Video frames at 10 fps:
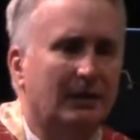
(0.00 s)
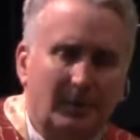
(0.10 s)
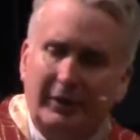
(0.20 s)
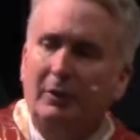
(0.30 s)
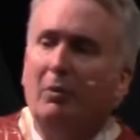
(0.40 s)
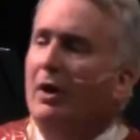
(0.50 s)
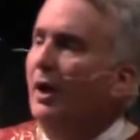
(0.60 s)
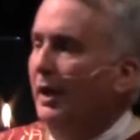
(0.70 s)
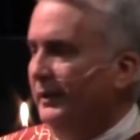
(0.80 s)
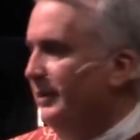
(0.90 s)
What do you
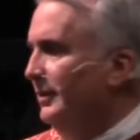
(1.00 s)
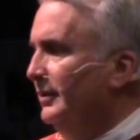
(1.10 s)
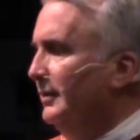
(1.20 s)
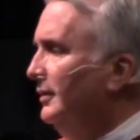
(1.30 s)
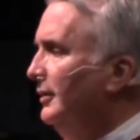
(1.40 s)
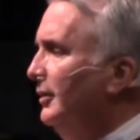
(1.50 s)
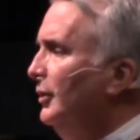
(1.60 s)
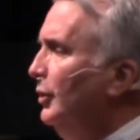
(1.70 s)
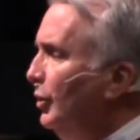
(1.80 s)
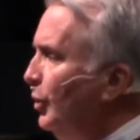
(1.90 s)
want?
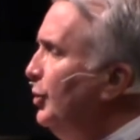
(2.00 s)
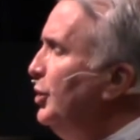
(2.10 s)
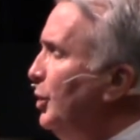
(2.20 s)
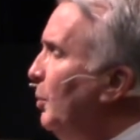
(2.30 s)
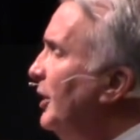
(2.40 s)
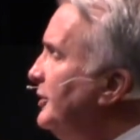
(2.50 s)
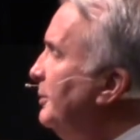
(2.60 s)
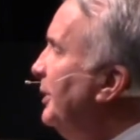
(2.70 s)
Who do you want to